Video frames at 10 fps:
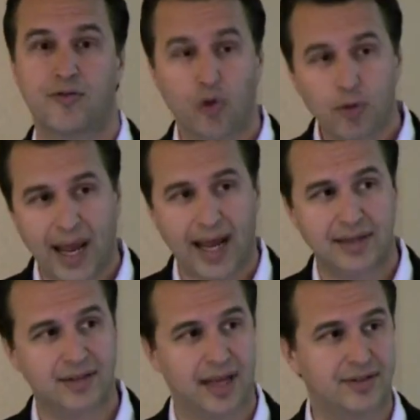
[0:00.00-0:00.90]

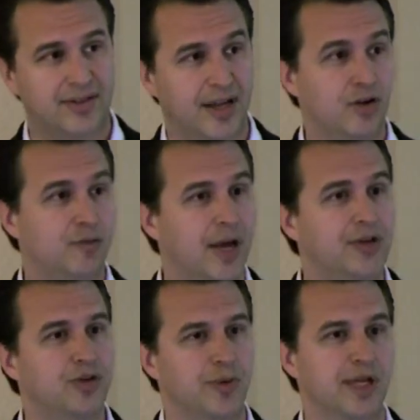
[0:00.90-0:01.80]
formats, and standard
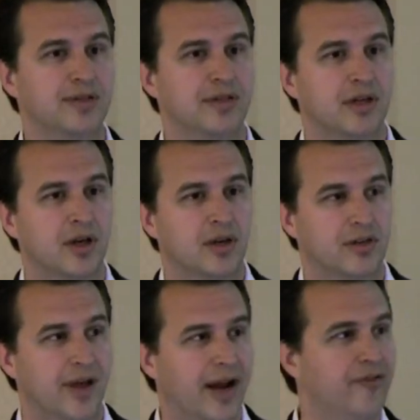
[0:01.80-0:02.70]
measurements
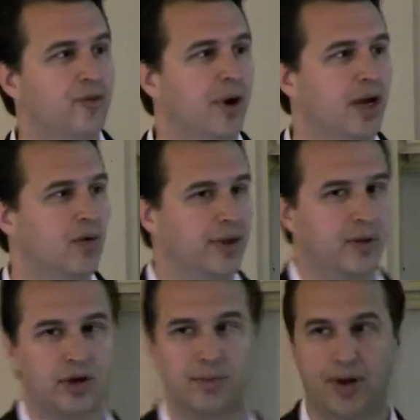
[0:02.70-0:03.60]
so that everybody, when they
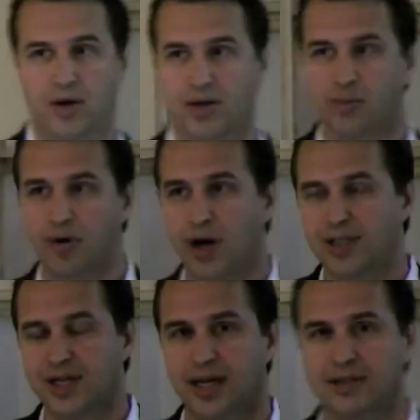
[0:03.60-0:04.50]
were comparing their
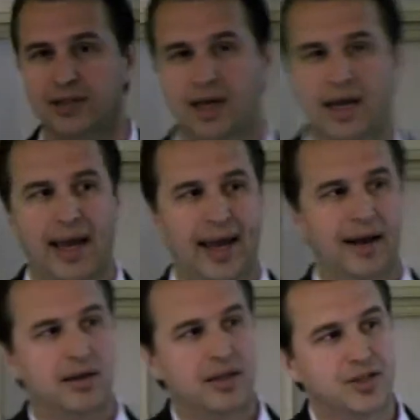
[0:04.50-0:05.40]
projects,
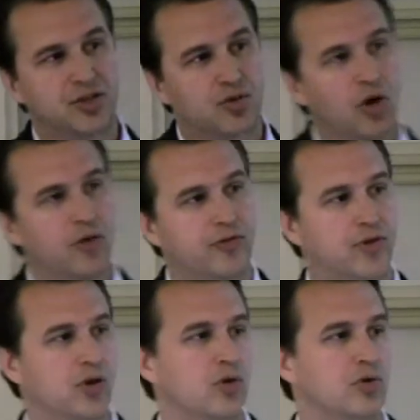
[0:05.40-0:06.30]
had at least drove
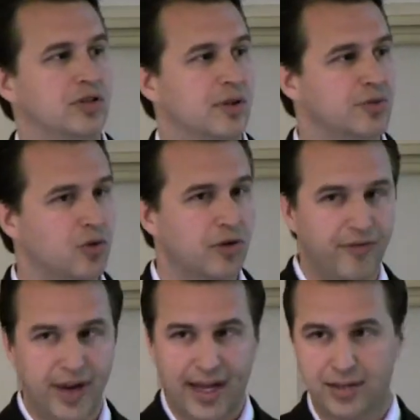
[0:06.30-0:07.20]
to some sort of
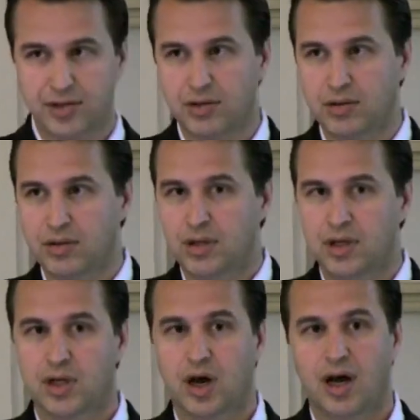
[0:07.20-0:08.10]
financial
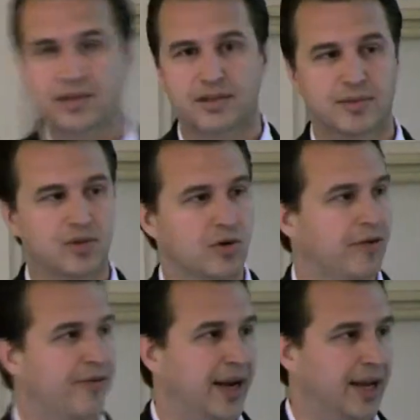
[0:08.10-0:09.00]
cost, some sort
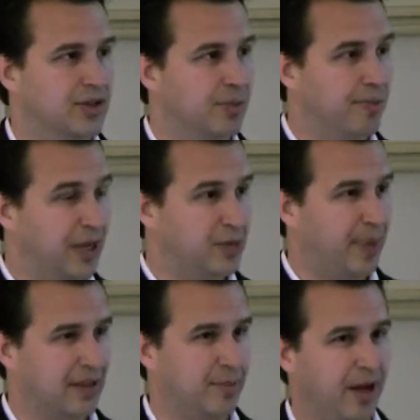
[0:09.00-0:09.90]
of financial
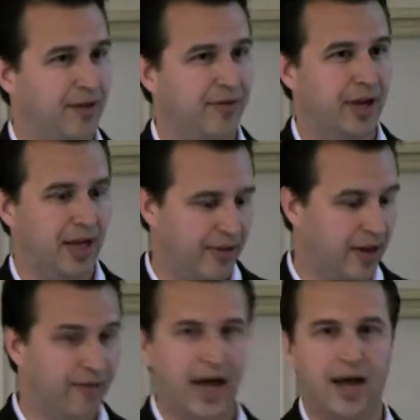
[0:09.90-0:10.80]
expected benefit, and
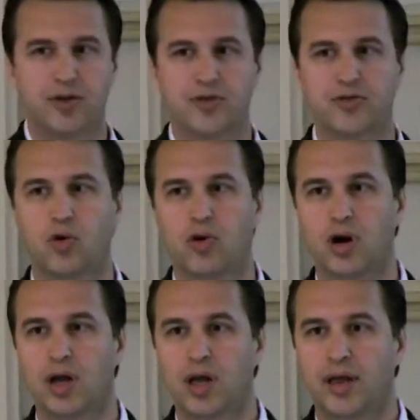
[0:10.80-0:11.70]
then a value
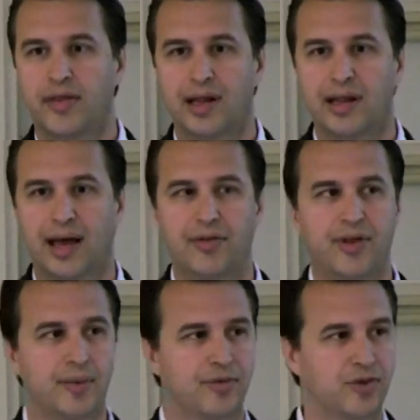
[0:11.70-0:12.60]
score that allowed
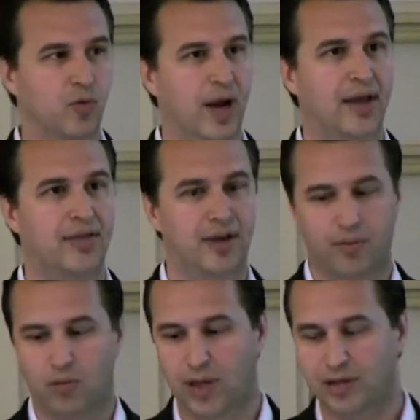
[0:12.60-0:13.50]
them to rank
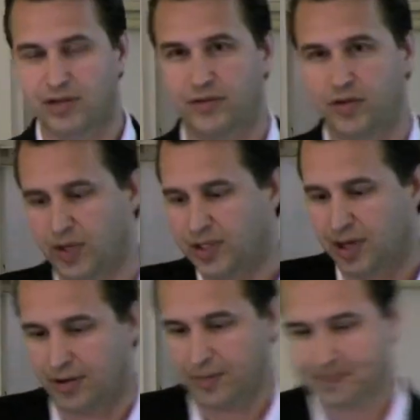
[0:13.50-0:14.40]
them relative to each
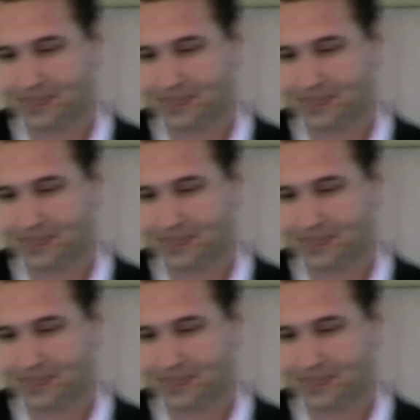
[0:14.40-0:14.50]
other.